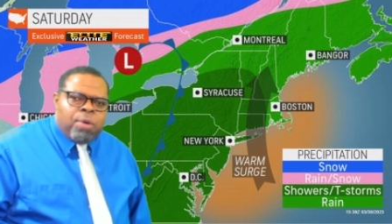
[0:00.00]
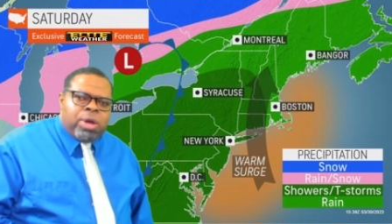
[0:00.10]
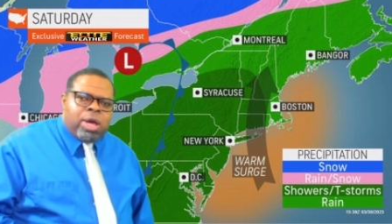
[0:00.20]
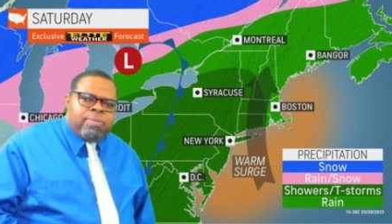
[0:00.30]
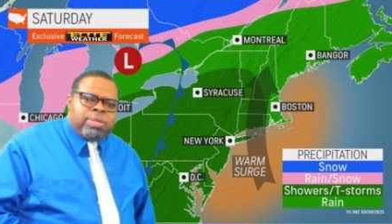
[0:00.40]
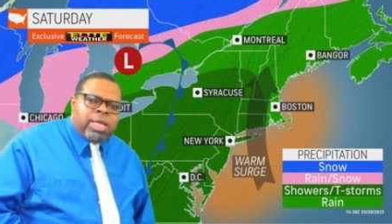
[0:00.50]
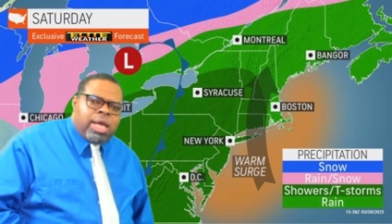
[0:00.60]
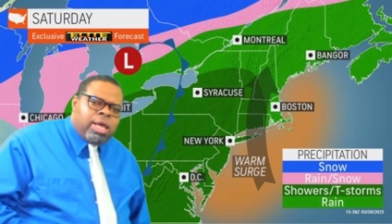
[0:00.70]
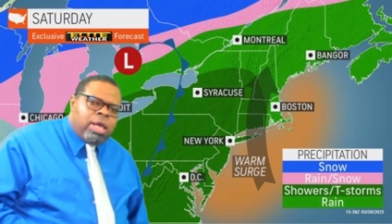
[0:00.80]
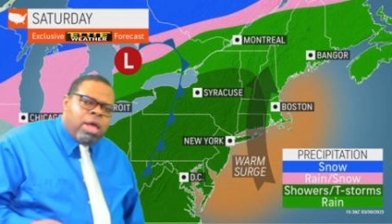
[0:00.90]
We're going to be
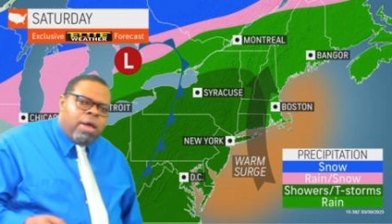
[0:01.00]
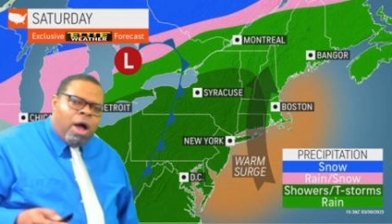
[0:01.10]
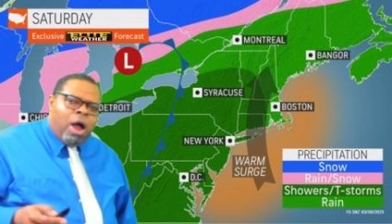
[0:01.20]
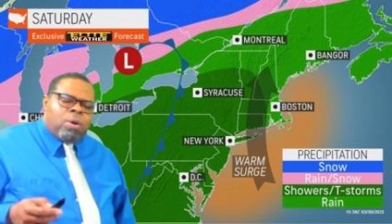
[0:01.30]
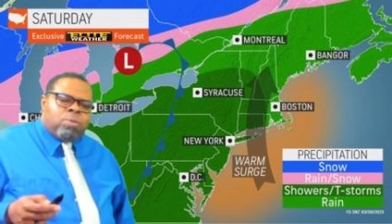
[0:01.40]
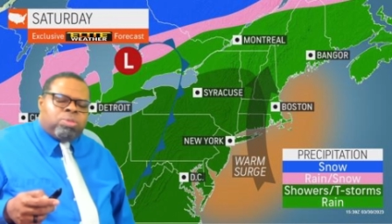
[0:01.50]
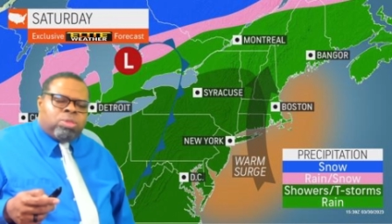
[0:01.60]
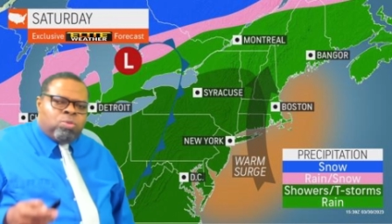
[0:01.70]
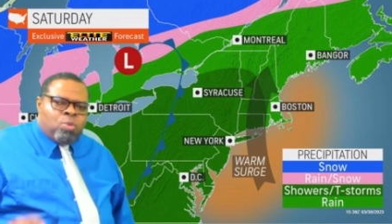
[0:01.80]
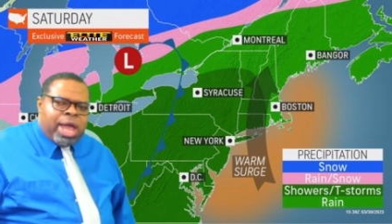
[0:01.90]
seeing our
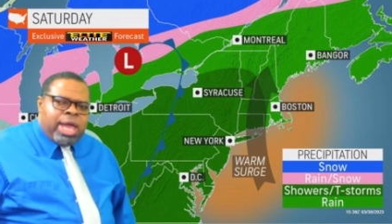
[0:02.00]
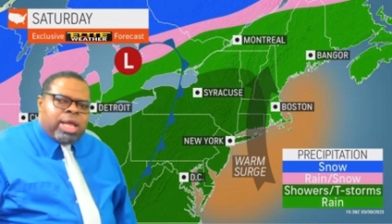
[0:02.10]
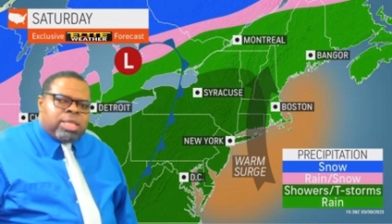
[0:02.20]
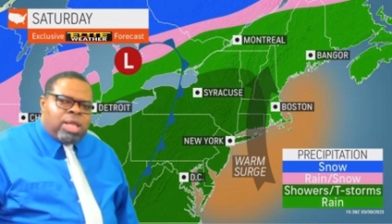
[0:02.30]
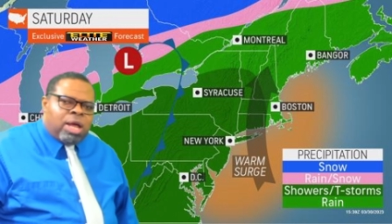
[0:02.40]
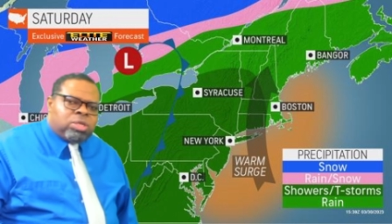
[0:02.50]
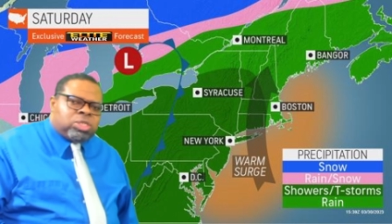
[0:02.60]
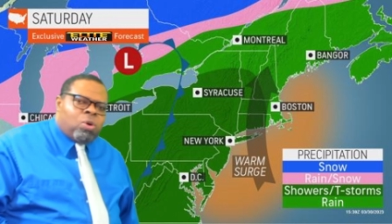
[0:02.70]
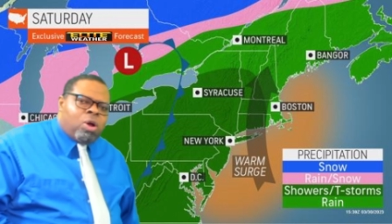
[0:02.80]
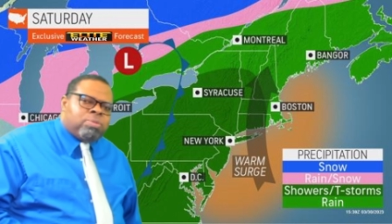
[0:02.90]
rain and
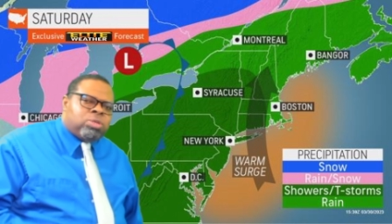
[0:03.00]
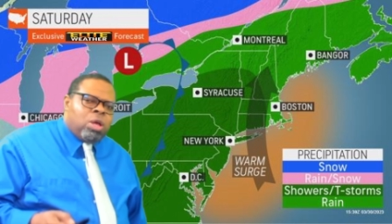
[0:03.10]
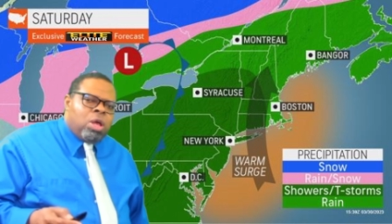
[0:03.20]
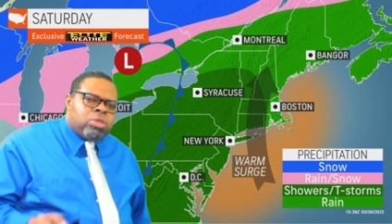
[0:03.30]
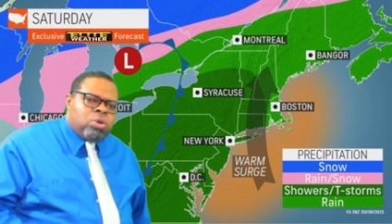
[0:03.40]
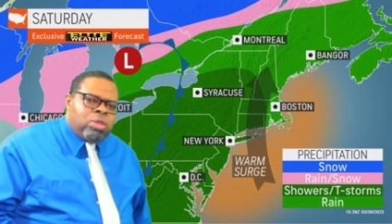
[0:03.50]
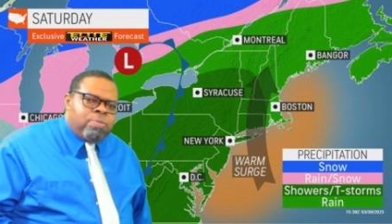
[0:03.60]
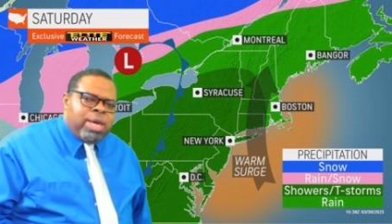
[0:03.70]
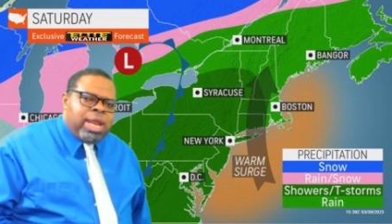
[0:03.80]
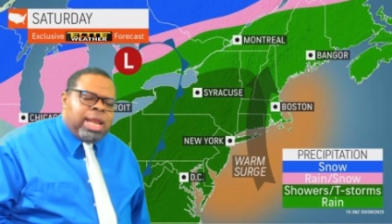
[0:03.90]
thunderstorms through the
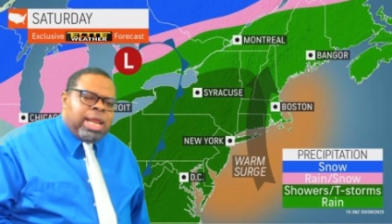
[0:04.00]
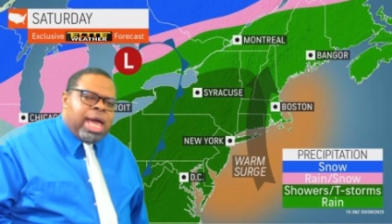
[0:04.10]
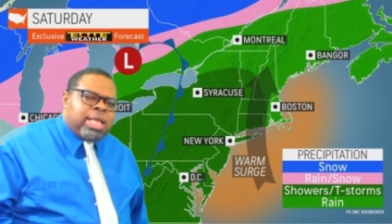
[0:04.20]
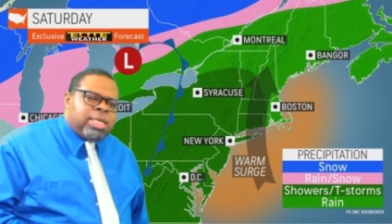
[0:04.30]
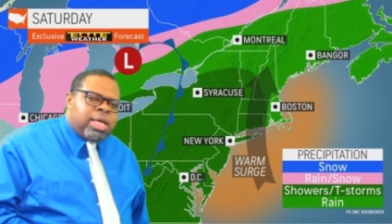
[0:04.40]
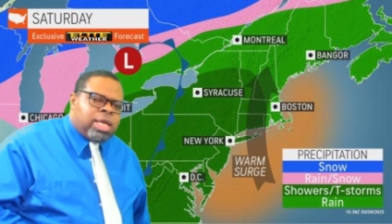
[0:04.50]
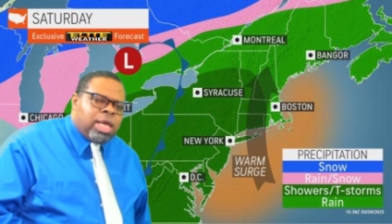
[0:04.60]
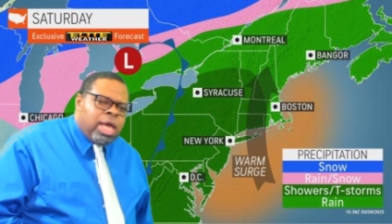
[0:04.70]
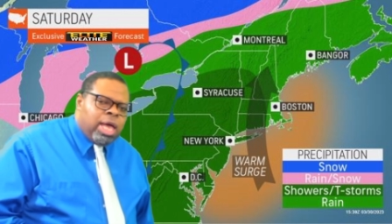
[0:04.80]
mid-Atlantic